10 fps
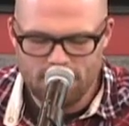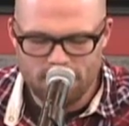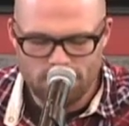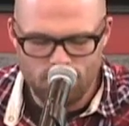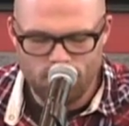
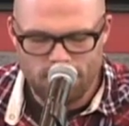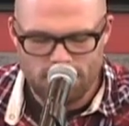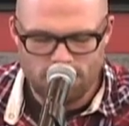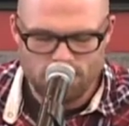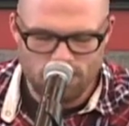So
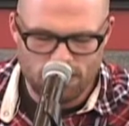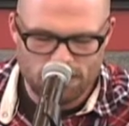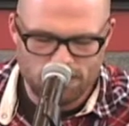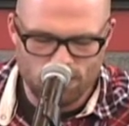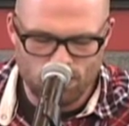many
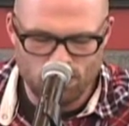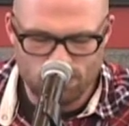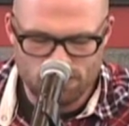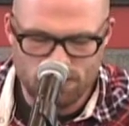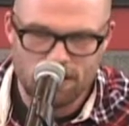Chinook
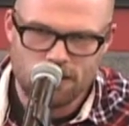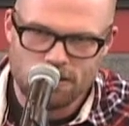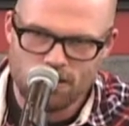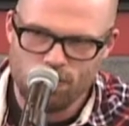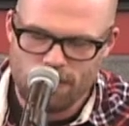souls,
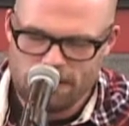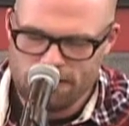so many